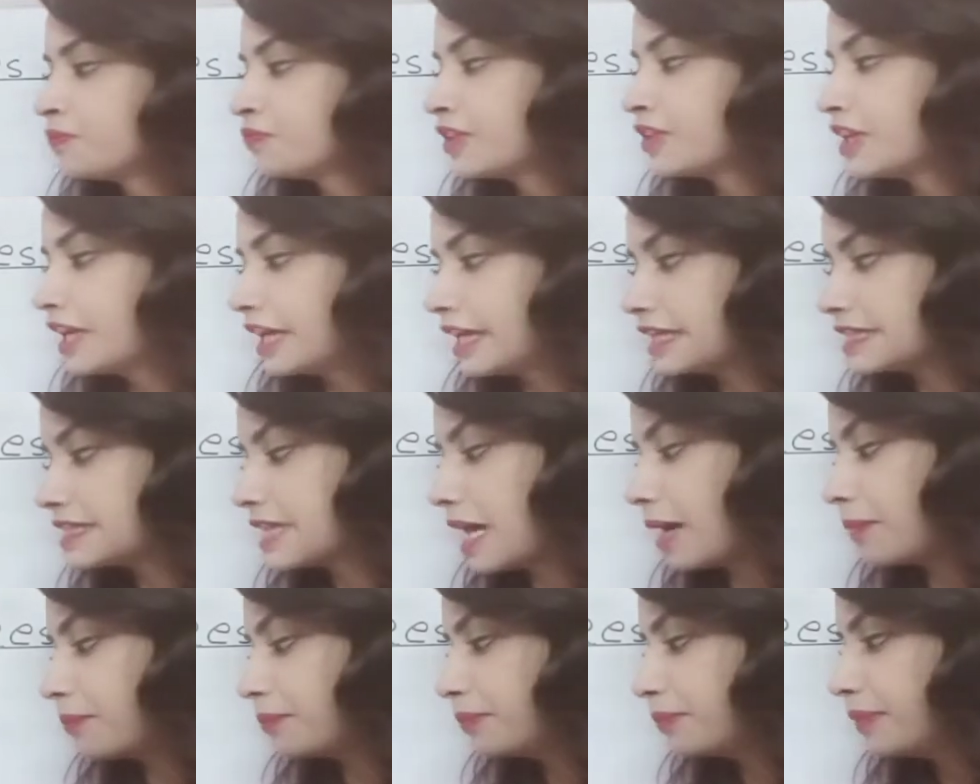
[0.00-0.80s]

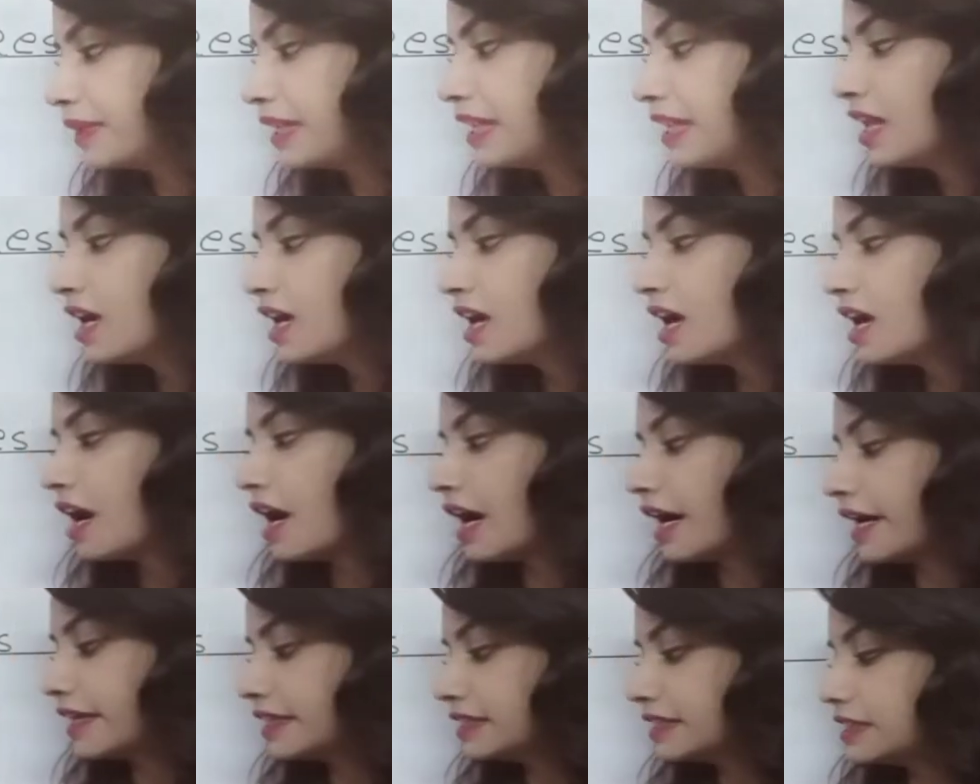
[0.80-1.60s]
Example,
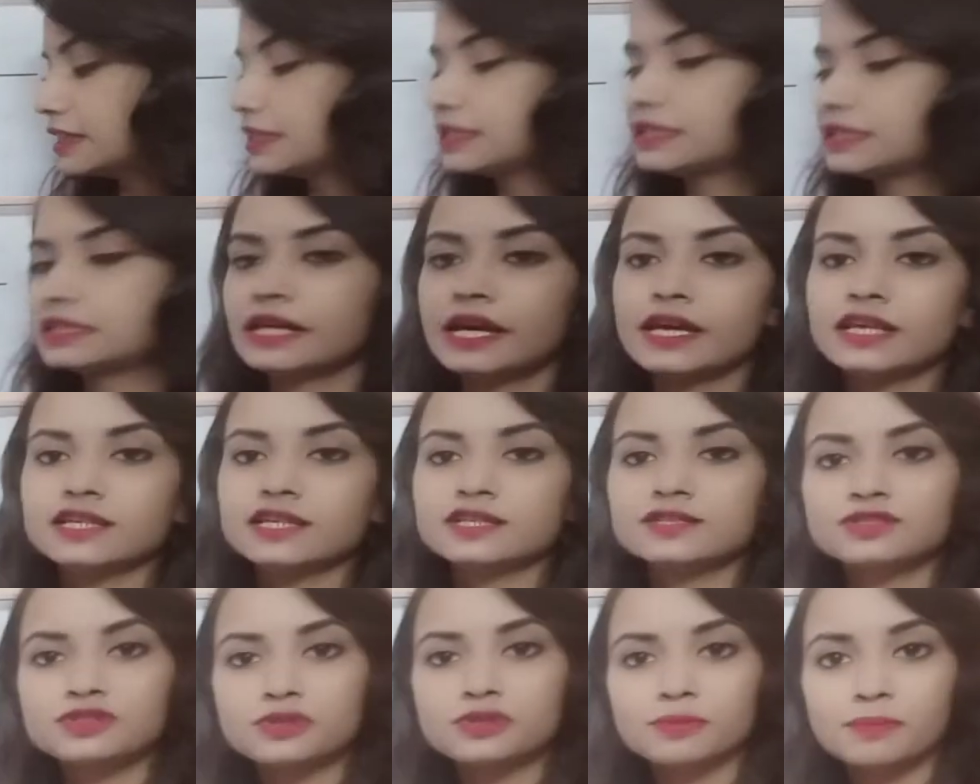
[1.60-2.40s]
I
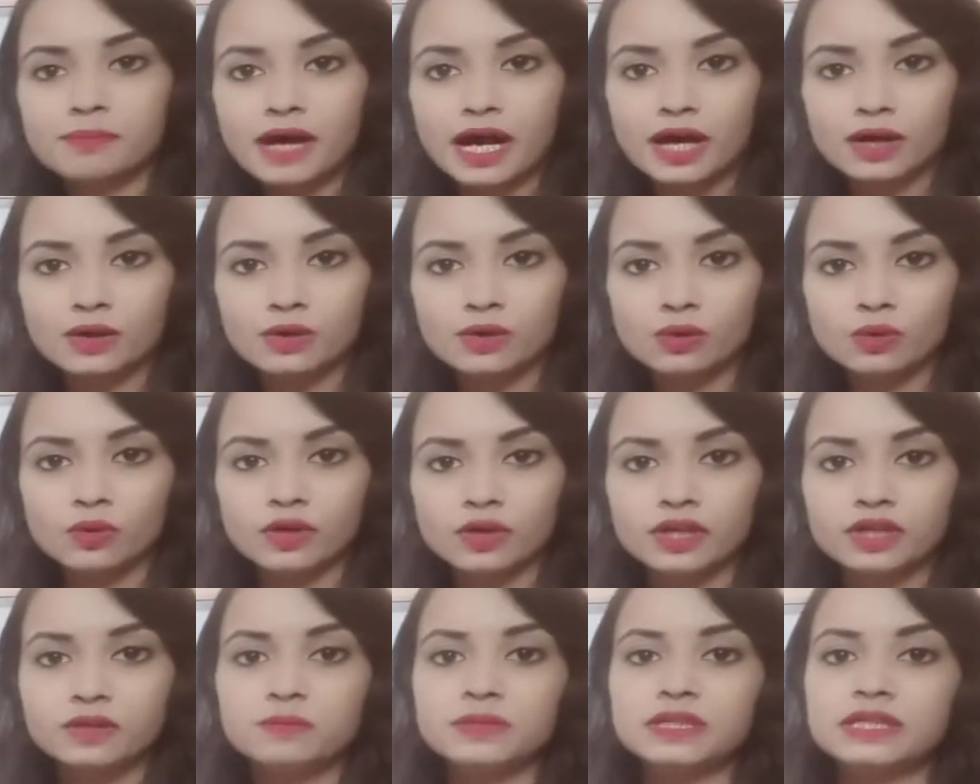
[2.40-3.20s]
detest tobacco.
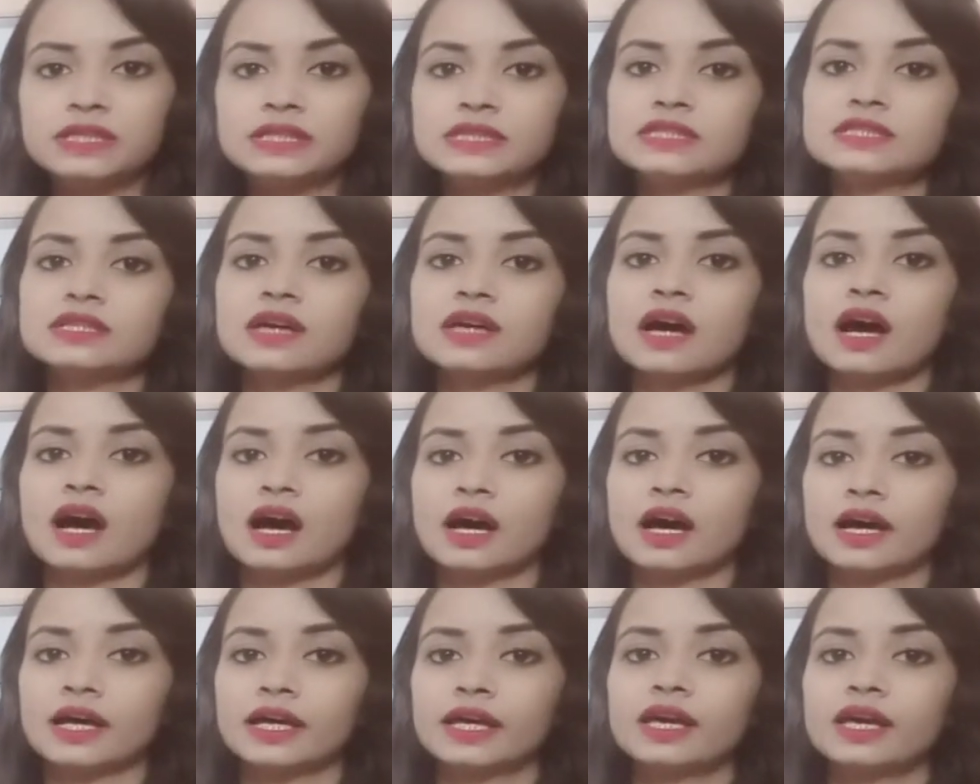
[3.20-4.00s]
It means
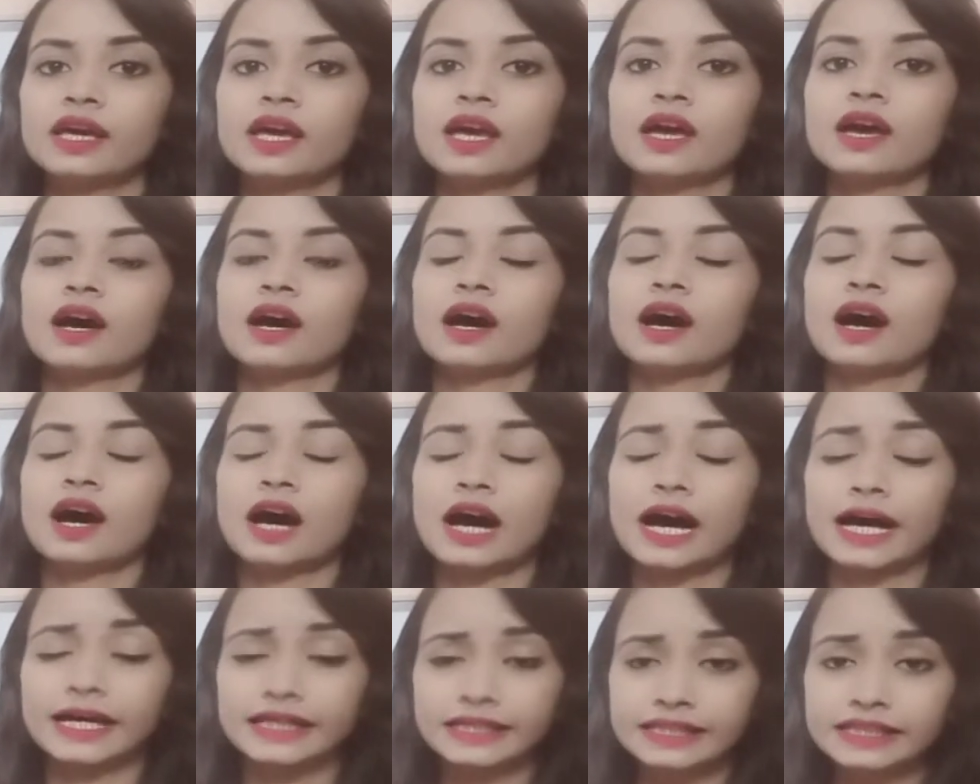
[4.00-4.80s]
I
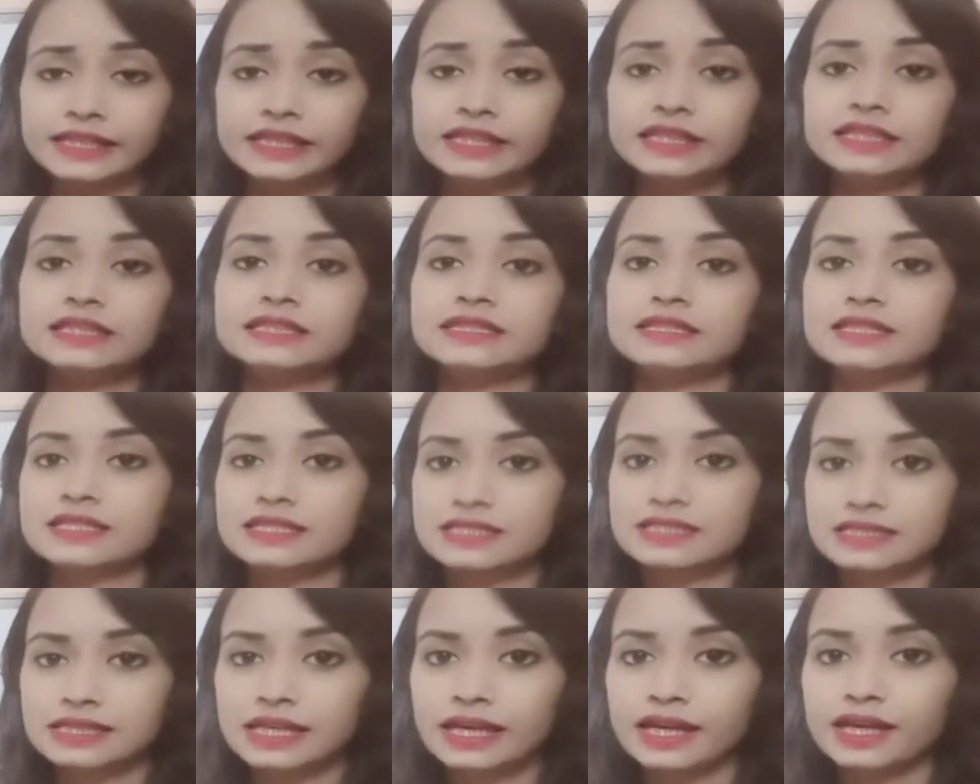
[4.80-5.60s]
highly
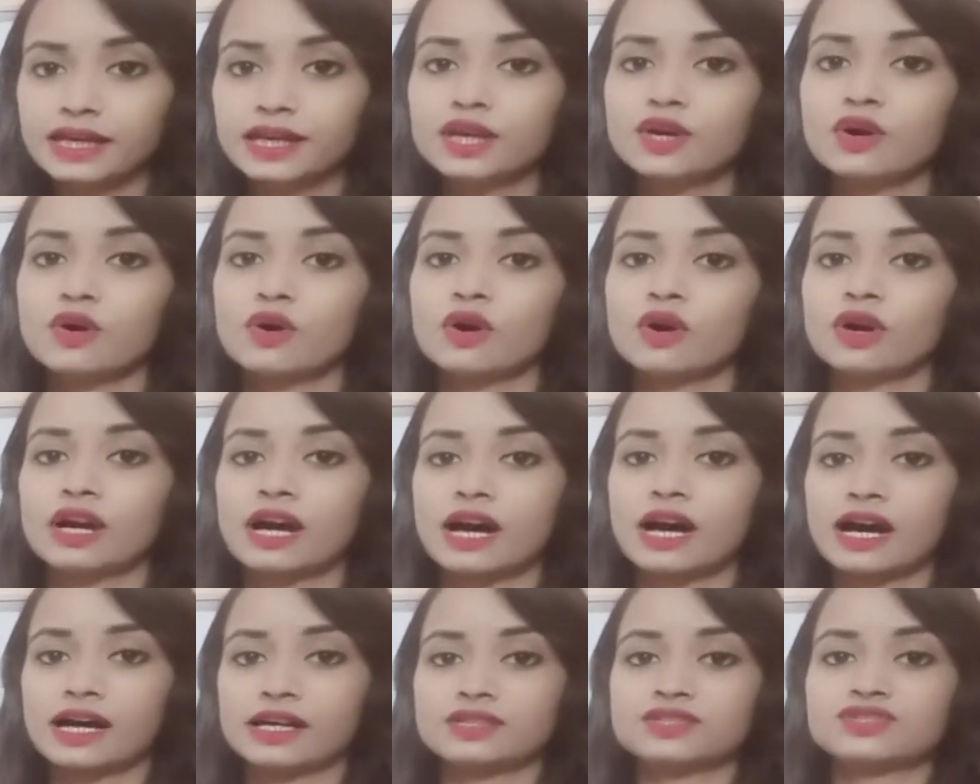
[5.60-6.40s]
dislike, or
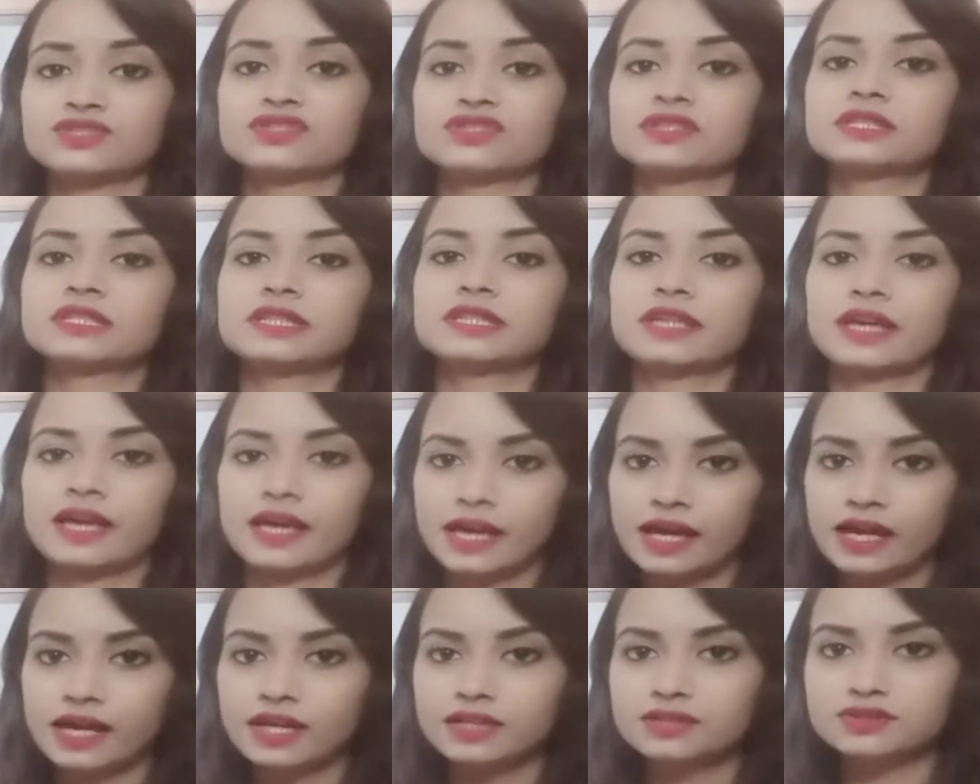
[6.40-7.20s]
I just
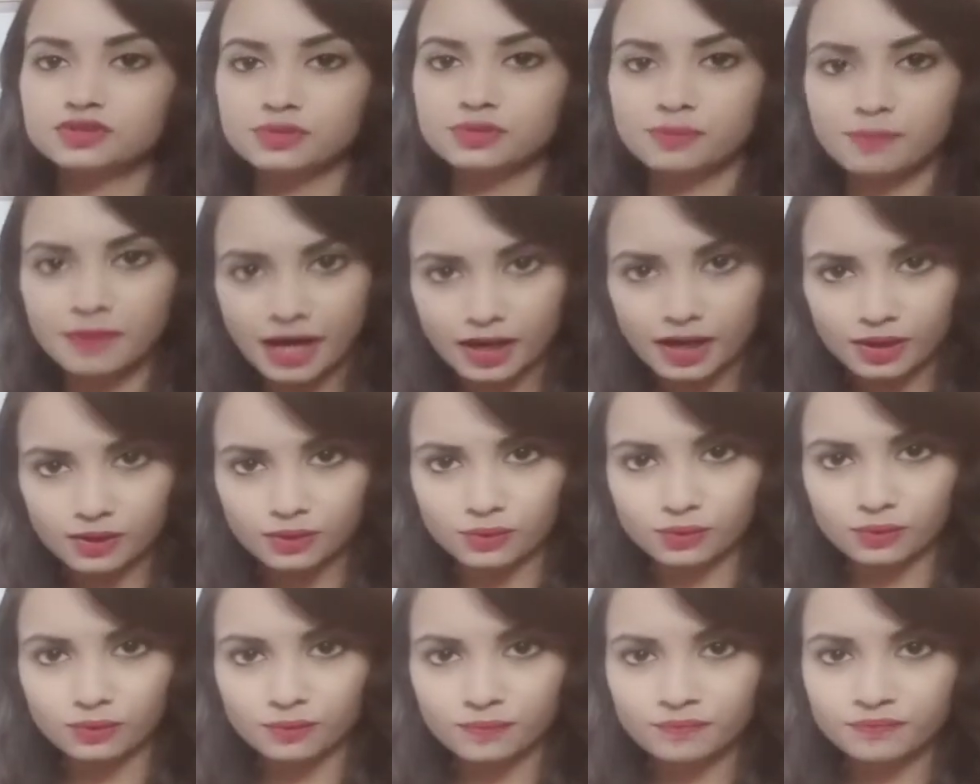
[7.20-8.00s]
hate
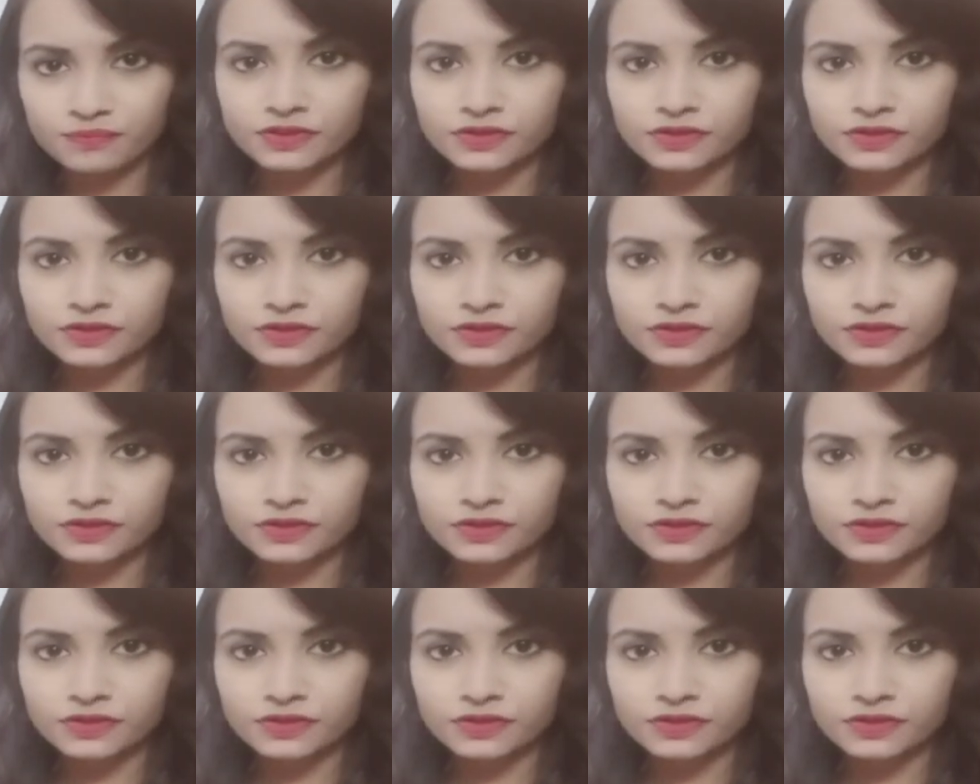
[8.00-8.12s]
tobacco.